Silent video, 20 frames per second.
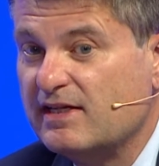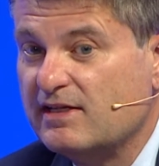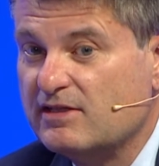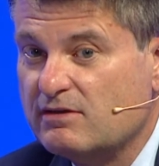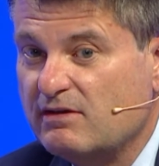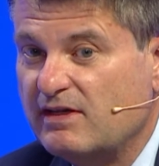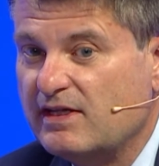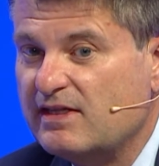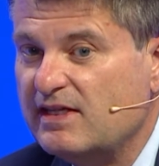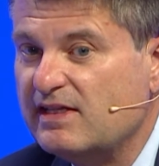And
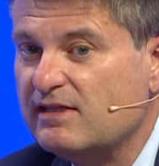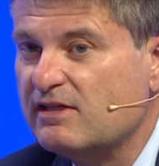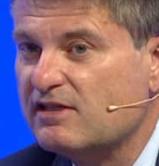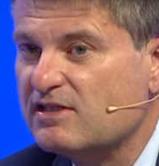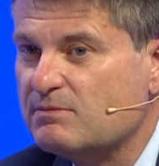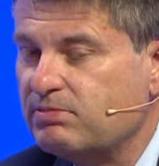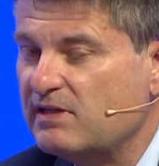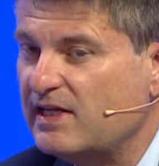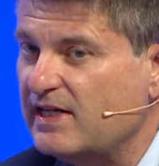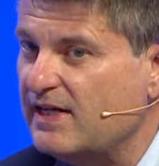so I think
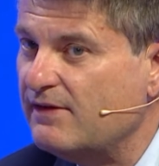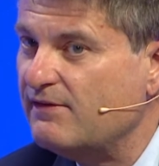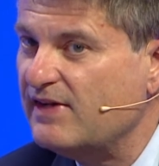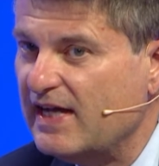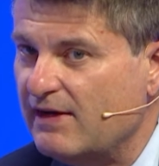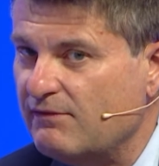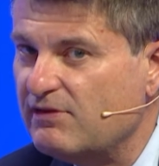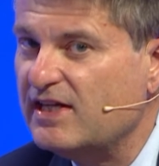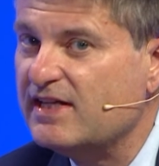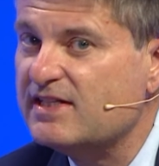there's plenty of
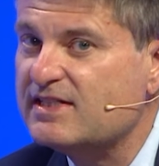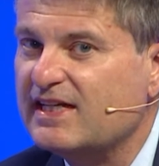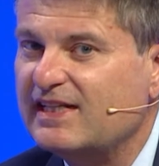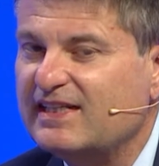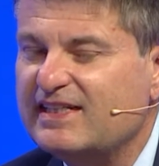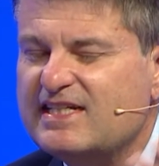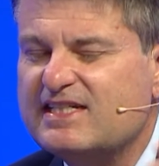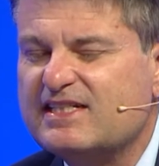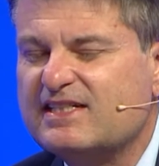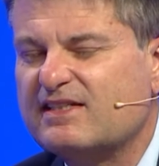evidence, at
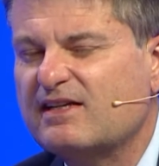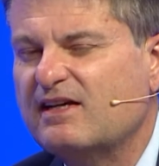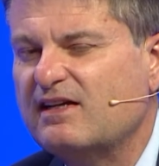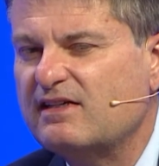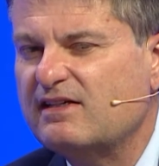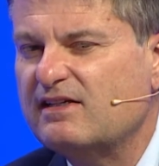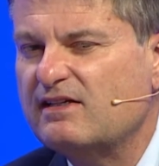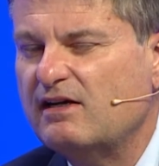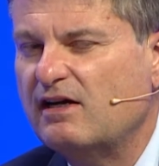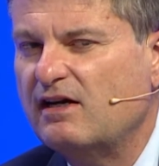least,
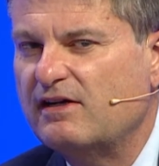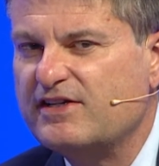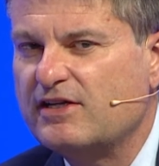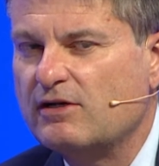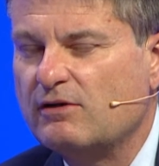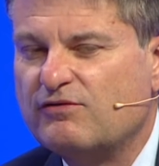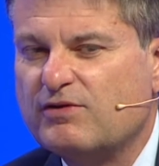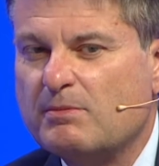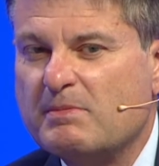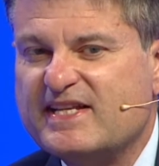you
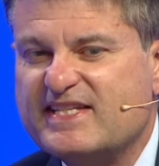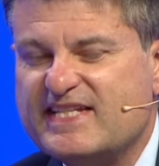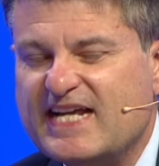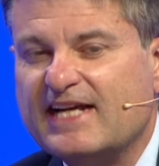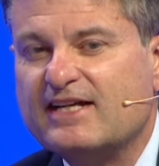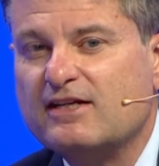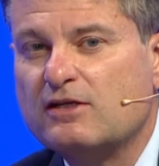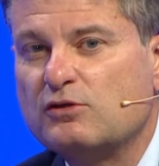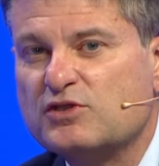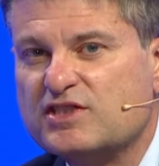know, from a technical